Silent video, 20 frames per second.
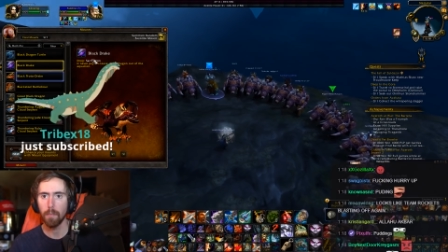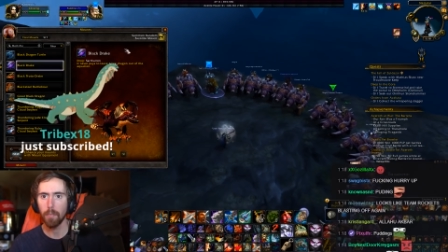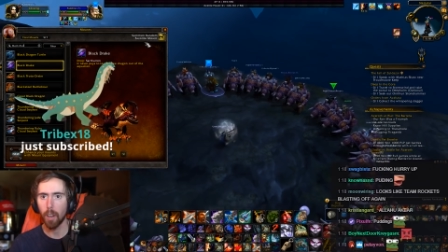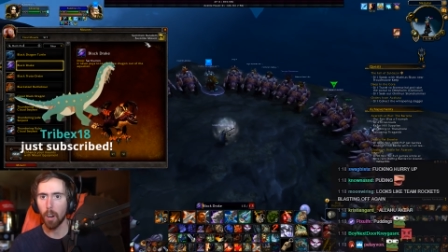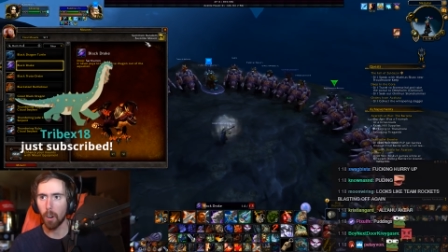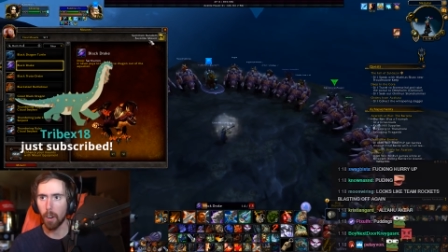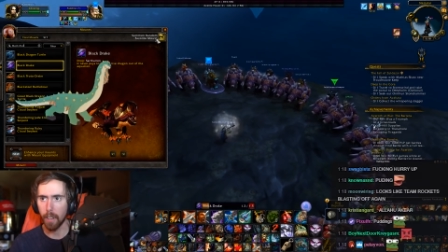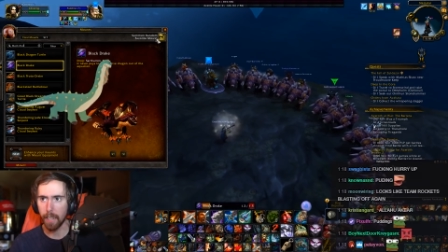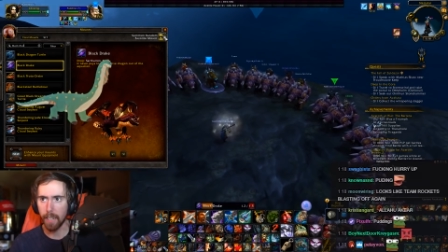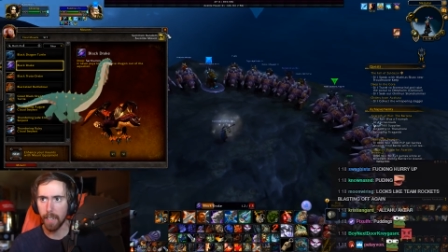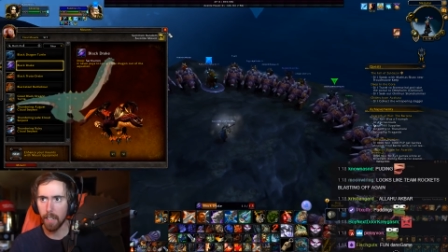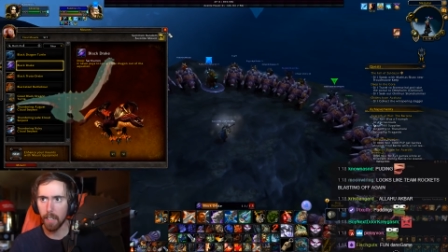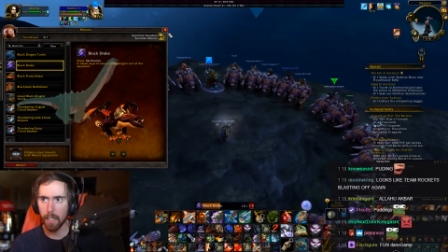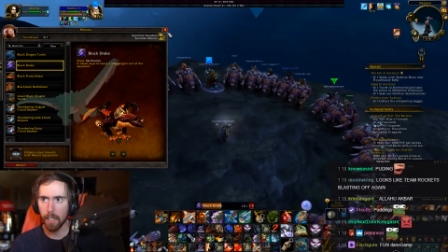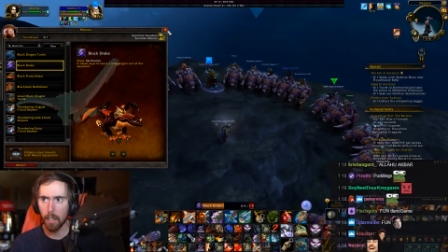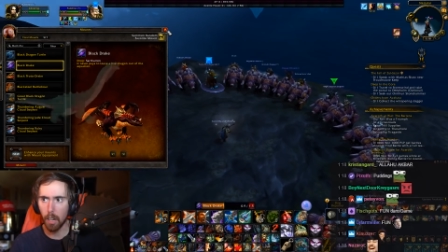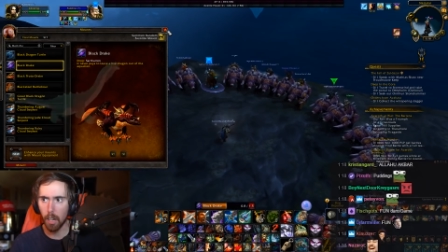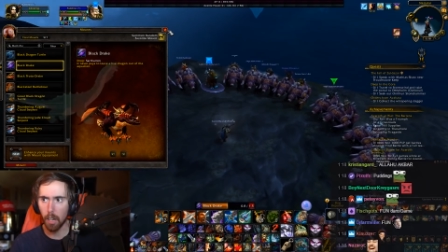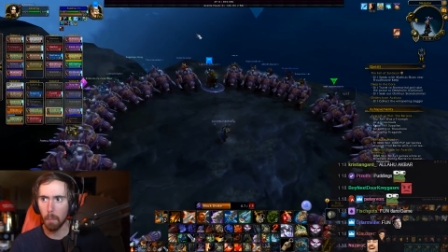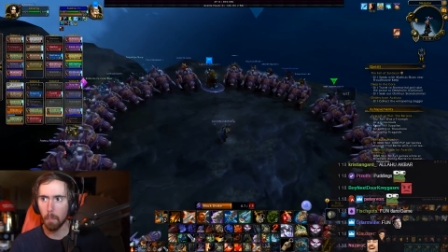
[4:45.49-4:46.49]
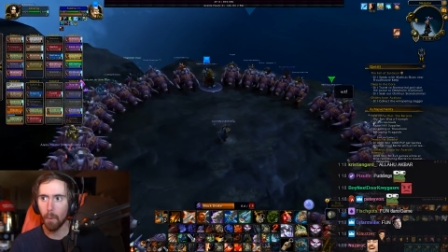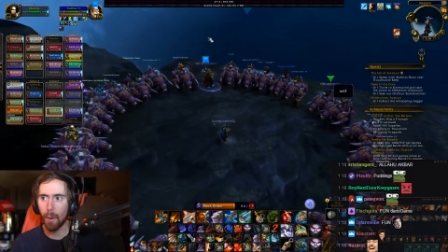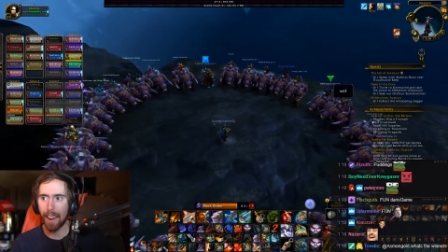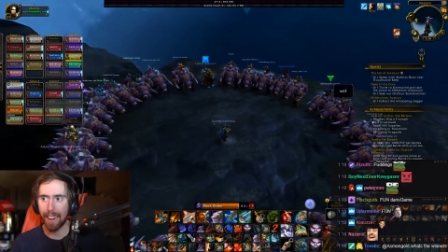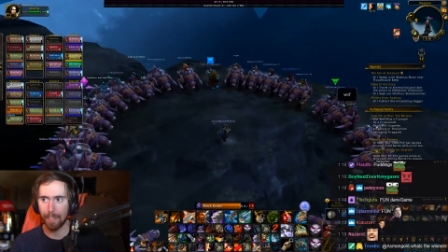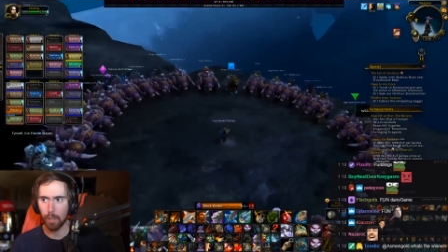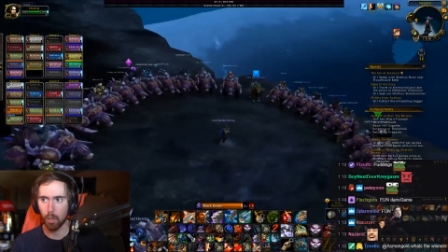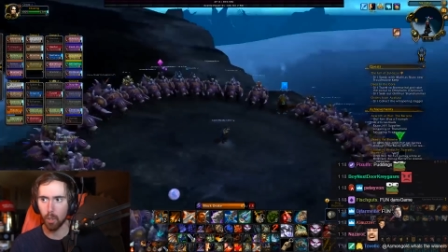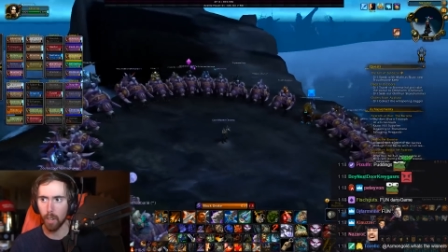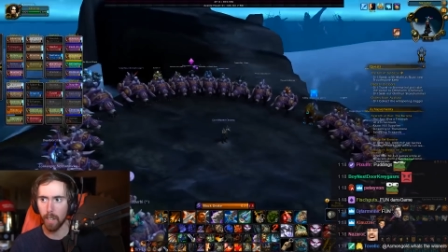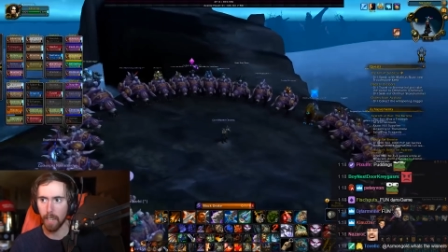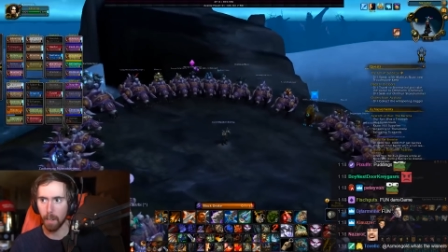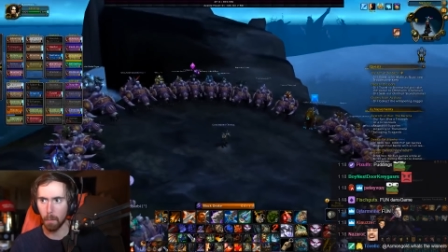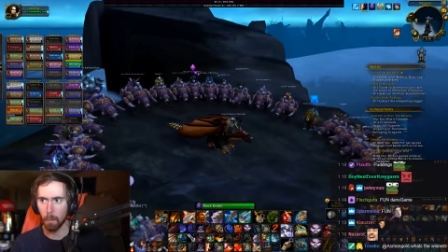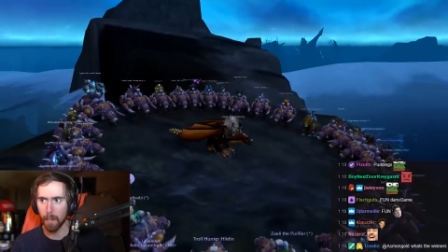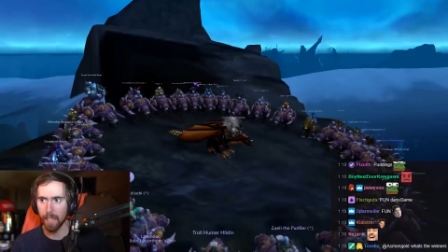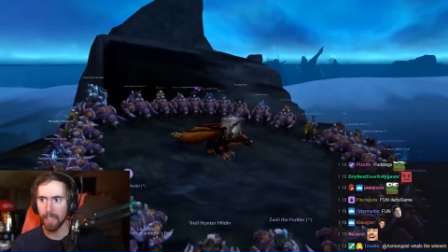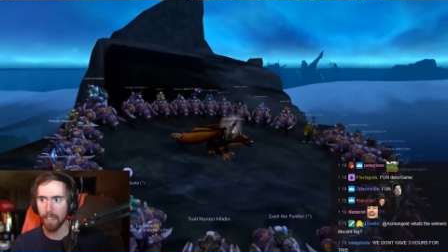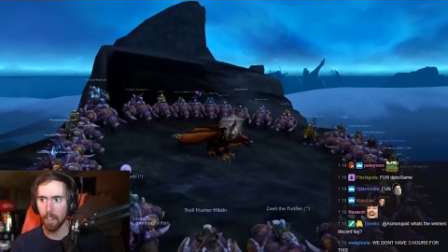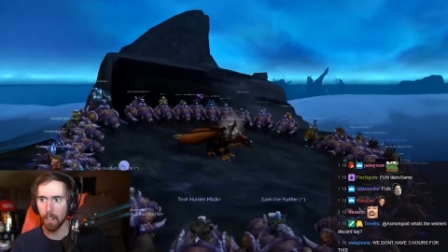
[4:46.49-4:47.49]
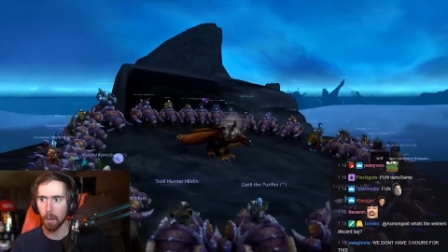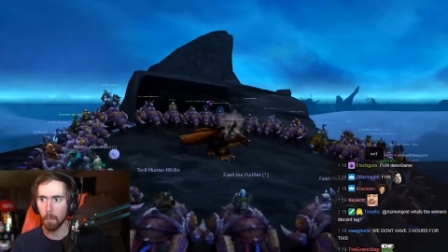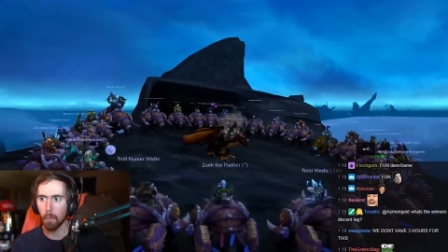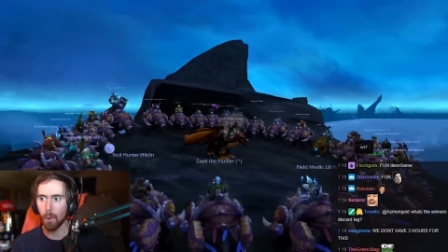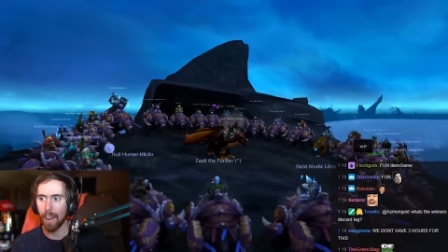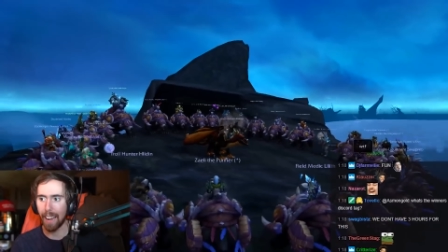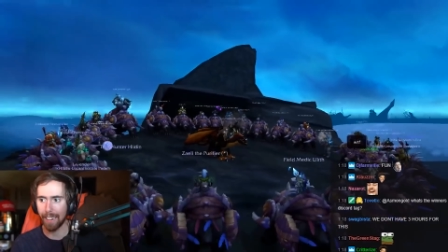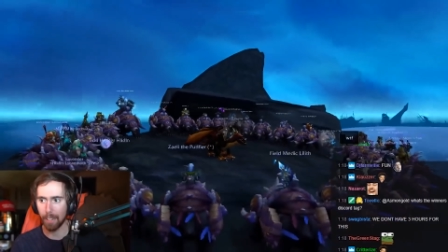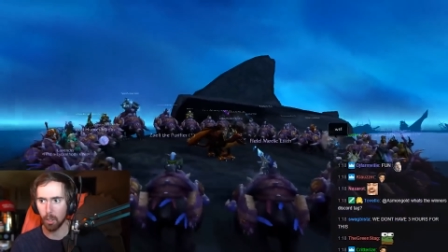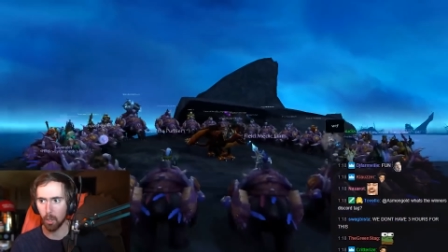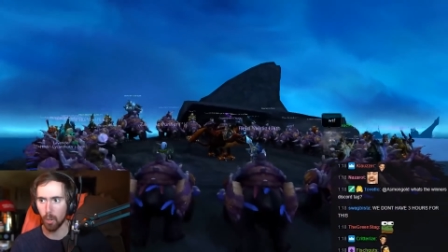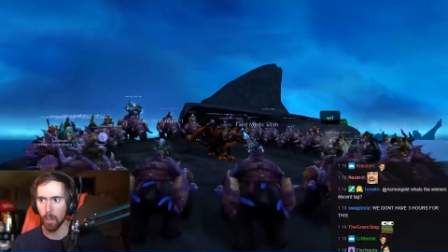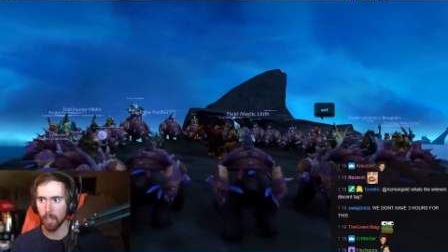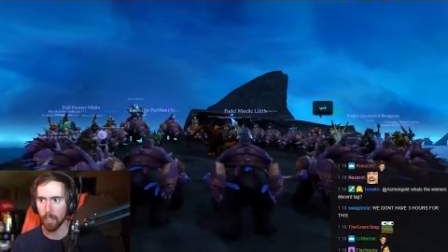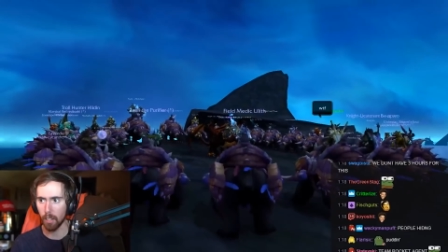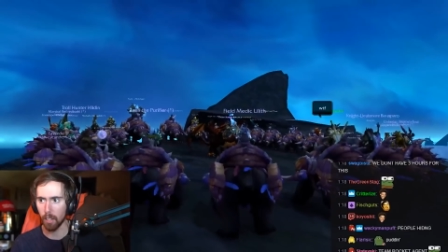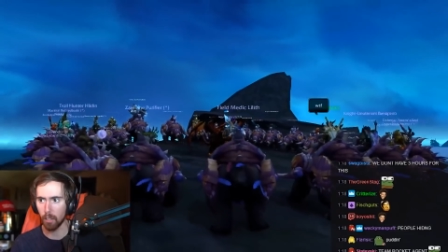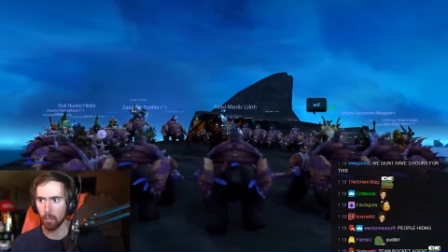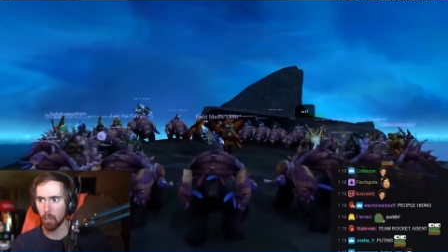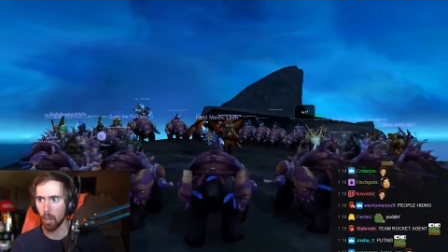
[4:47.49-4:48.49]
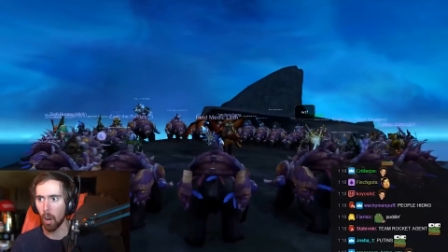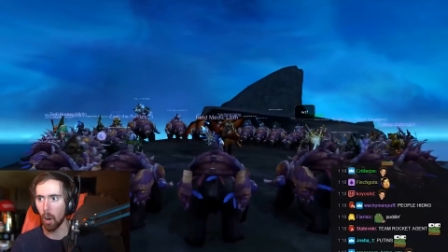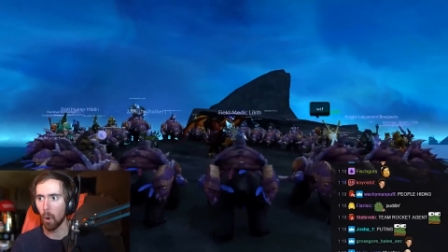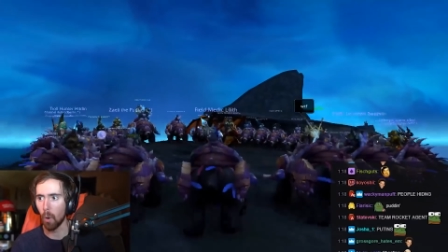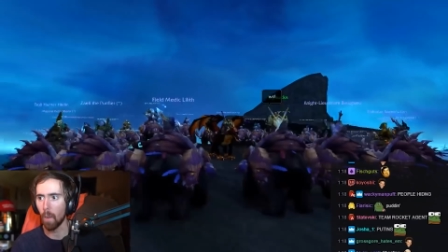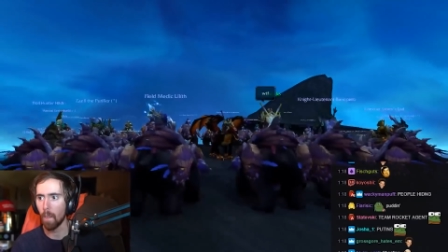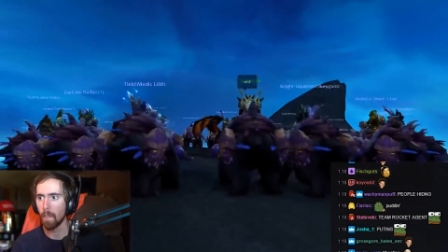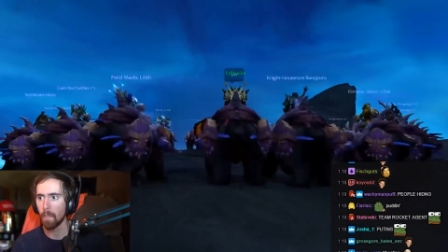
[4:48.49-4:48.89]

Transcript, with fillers: Alright, get get on the Black Drake. Everybody get on the Black Drake. Let's go.